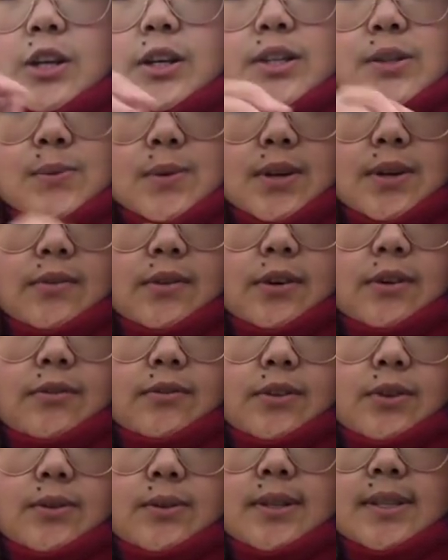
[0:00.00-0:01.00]
It's one of her
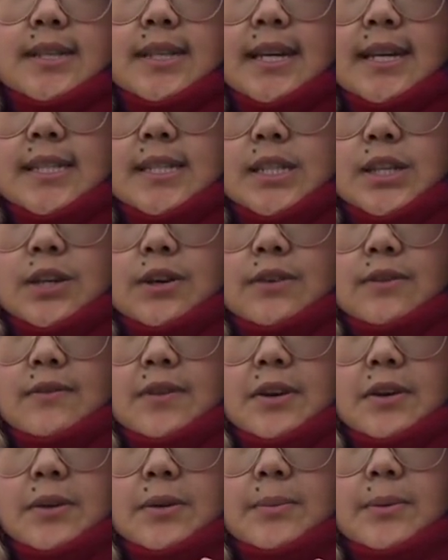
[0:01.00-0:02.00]
few designs that are
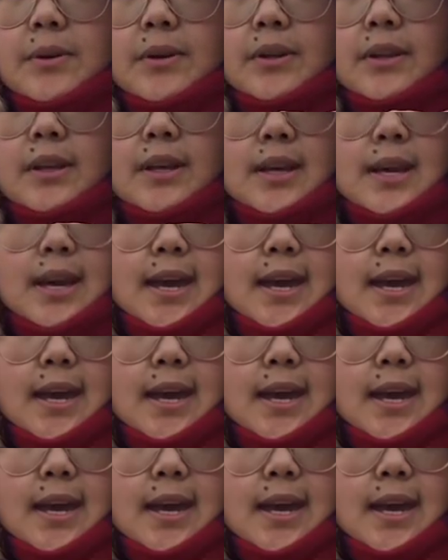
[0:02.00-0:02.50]
available